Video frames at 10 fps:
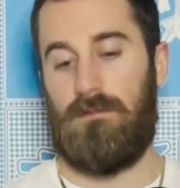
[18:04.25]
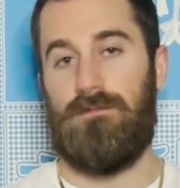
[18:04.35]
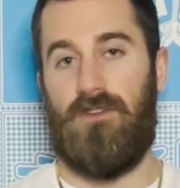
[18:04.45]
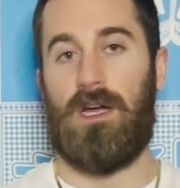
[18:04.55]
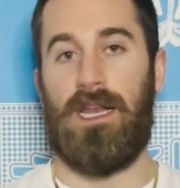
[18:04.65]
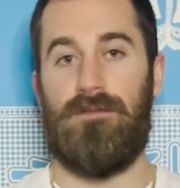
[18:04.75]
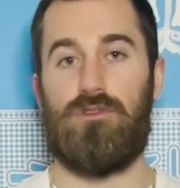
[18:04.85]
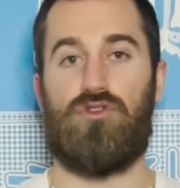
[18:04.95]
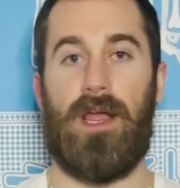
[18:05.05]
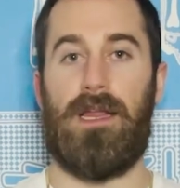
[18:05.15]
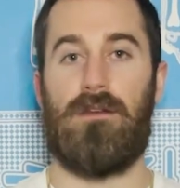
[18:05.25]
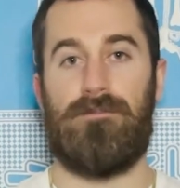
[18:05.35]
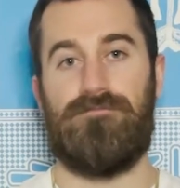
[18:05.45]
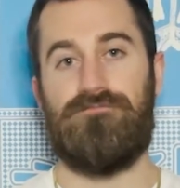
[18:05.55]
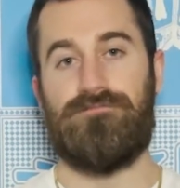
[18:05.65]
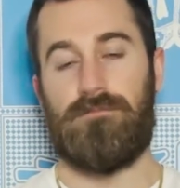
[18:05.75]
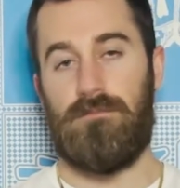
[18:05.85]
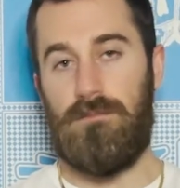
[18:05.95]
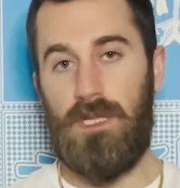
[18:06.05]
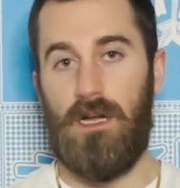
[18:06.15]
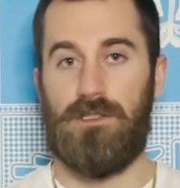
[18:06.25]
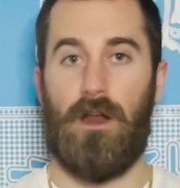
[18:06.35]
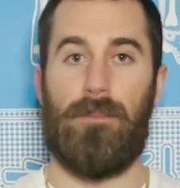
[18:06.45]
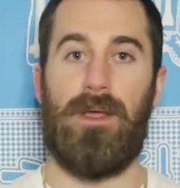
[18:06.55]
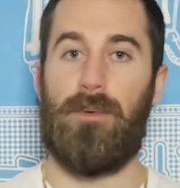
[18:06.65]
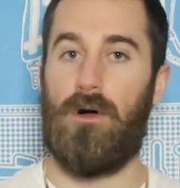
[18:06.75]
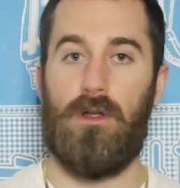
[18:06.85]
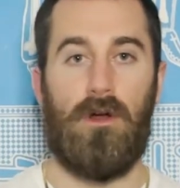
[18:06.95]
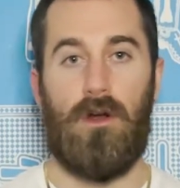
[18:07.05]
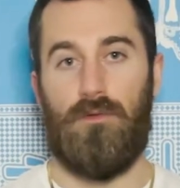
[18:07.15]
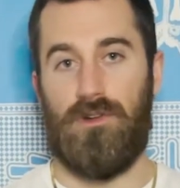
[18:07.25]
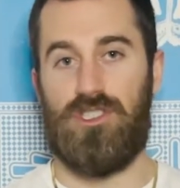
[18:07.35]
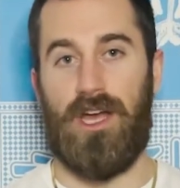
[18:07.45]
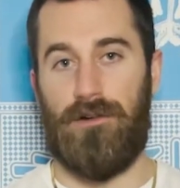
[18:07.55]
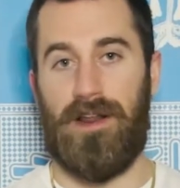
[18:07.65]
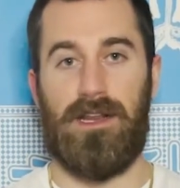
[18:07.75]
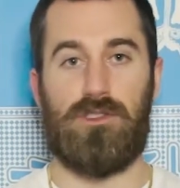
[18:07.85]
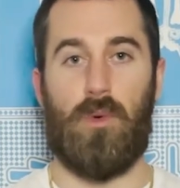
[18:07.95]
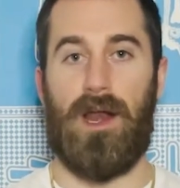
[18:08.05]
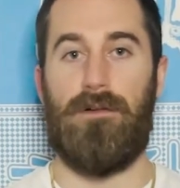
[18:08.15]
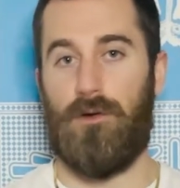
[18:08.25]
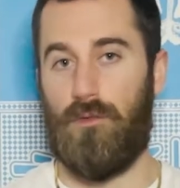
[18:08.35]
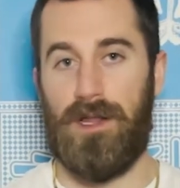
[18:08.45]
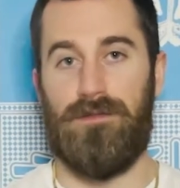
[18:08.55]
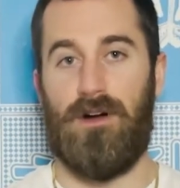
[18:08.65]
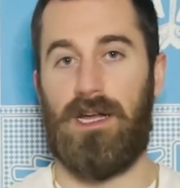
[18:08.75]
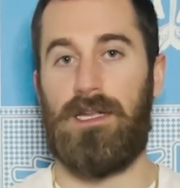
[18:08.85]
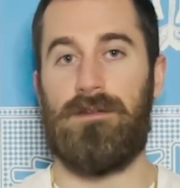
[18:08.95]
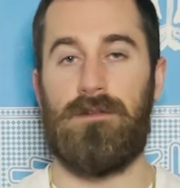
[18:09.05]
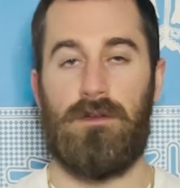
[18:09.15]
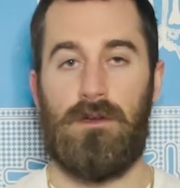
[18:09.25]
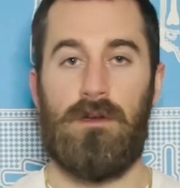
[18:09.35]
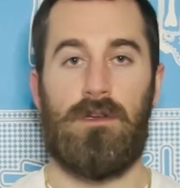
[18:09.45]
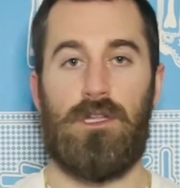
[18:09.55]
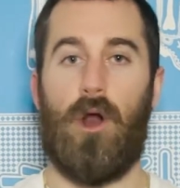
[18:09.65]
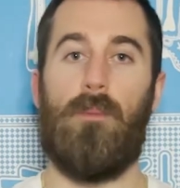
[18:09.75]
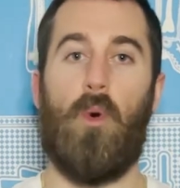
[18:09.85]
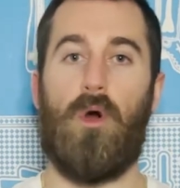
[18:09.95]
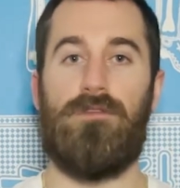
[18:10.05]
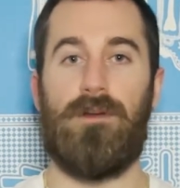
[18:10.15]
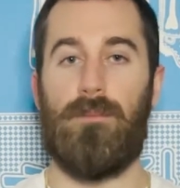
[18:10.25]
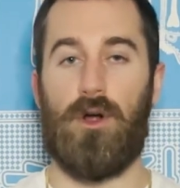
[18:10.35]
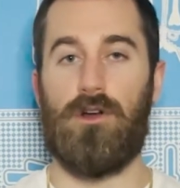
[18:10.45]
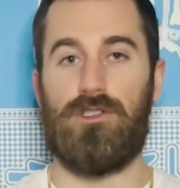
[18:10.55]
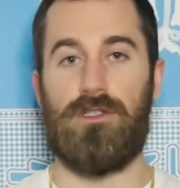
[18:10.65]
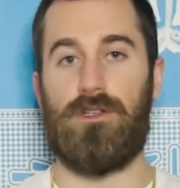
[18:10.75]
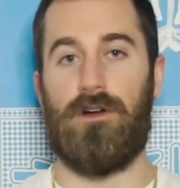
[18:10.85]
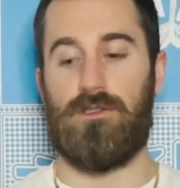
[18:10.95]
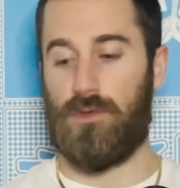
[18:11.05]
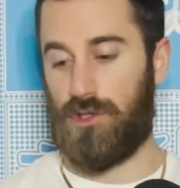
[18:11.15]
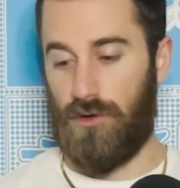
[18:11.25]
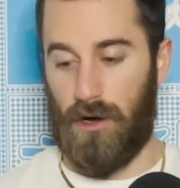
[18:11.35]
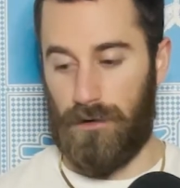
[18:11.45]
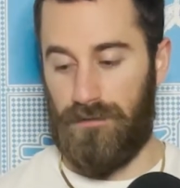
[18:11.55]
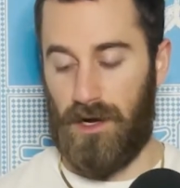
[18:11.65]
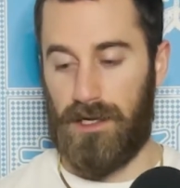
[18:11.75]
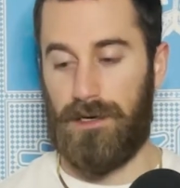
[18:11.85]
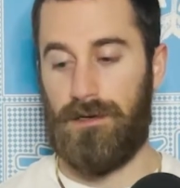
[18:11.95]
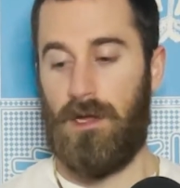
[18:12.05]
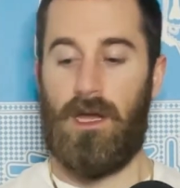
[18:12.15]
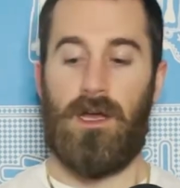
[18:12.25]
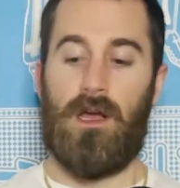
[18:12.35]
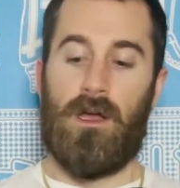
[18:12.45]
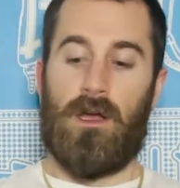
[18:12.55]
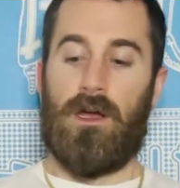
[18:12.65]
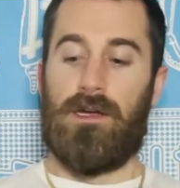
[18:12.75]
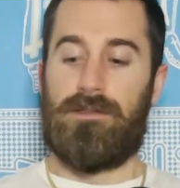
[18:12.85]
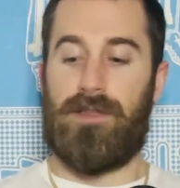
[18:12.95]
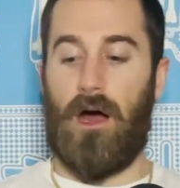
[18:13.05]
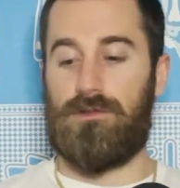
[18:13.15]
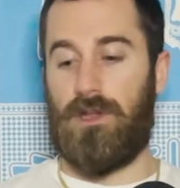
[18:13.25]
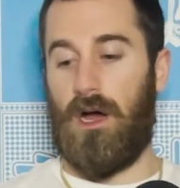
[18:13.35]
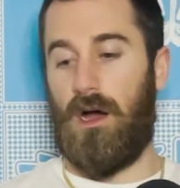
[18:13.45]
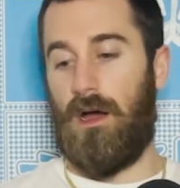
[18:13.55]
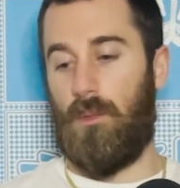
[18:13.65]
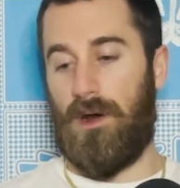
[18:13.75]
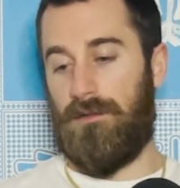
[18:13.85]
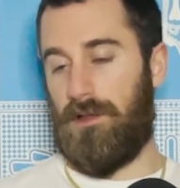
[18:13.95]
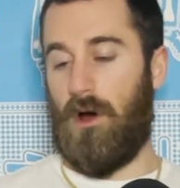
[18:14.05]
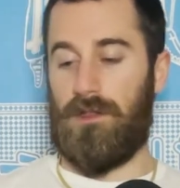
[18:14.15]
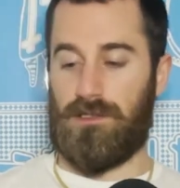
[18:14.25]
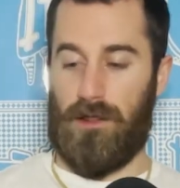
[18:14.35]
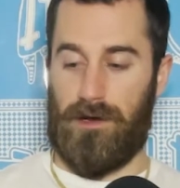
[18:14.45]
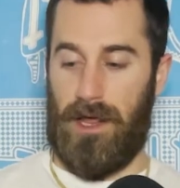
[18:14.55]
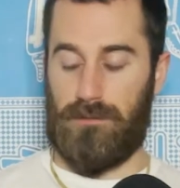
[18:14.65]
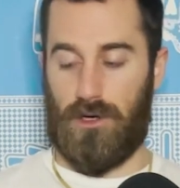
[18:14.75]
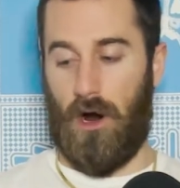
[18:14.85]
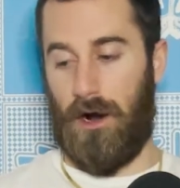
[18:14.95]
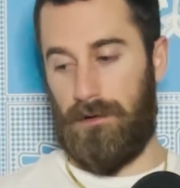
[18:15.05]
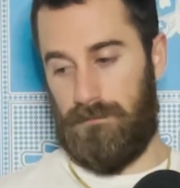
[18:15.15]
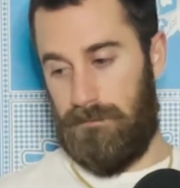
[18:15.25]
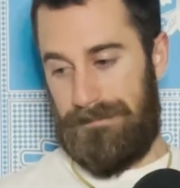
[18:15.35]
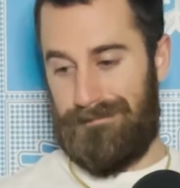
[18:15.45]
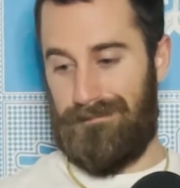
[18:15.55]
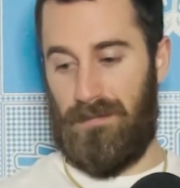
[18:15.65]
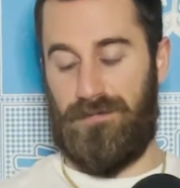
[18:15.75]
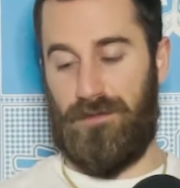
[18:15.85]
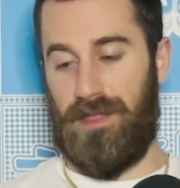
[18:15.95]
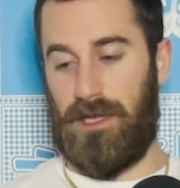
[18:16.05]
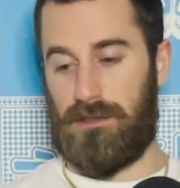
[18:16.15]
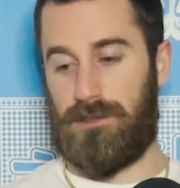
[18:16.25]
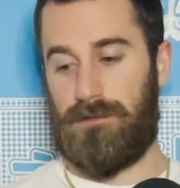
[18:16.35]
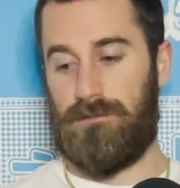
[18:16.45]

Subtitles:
fucking infiltrate a ton of people, regenerate its whatever, morph and merge and turn into a stronger fucking Delta and whatever all these other names are for things.